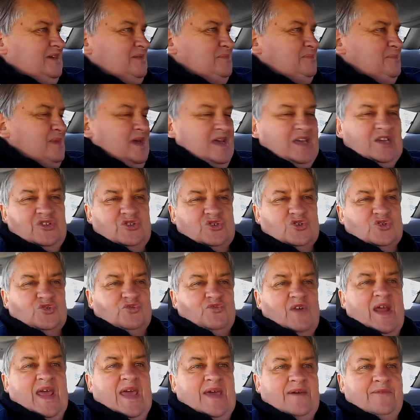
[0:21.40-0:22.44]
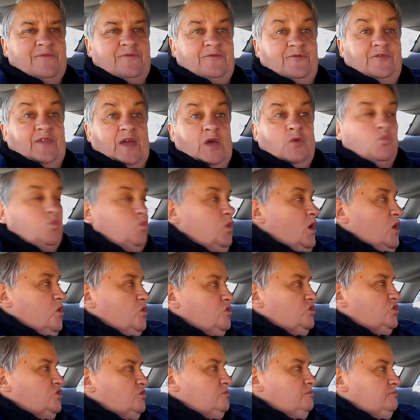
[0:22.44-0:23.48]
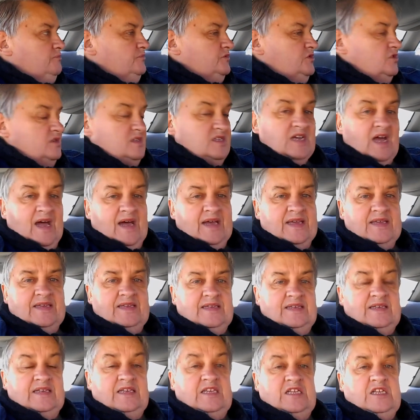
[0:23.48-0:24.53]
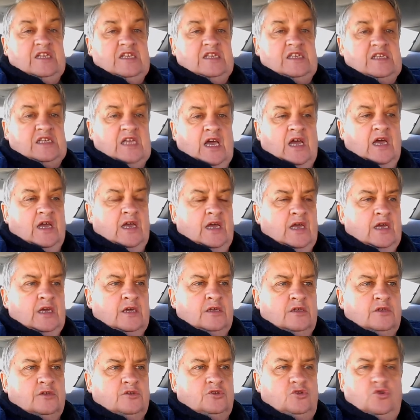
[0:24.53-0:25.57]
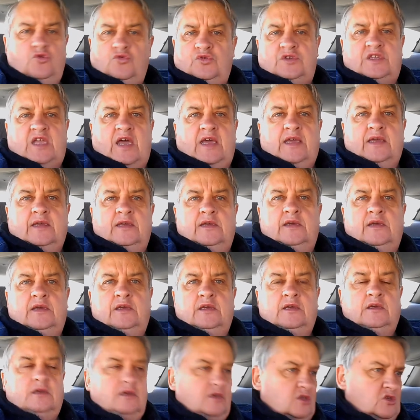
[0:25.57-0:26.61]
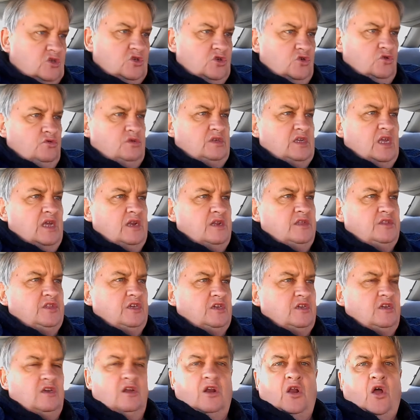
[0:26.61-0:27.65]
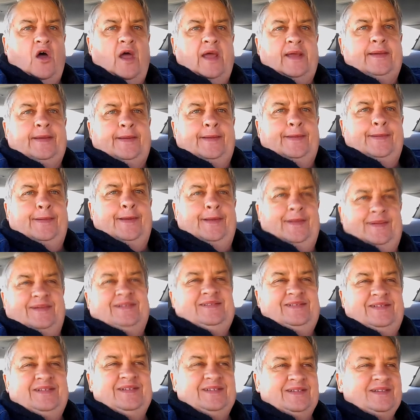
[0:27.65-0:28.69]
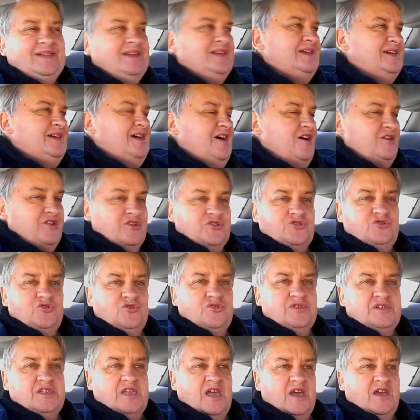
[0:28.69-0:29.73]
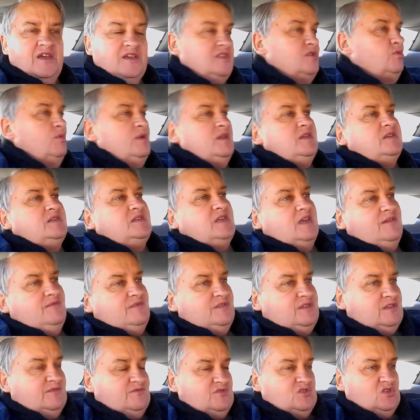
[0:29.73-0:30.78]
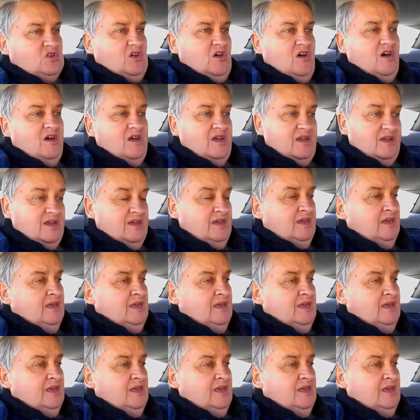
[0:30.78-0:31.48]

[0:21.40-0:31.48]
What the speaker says: Hey Trev, welcome. Today is Tuesday. Choose anything you like on a Tuesday, 27th of July.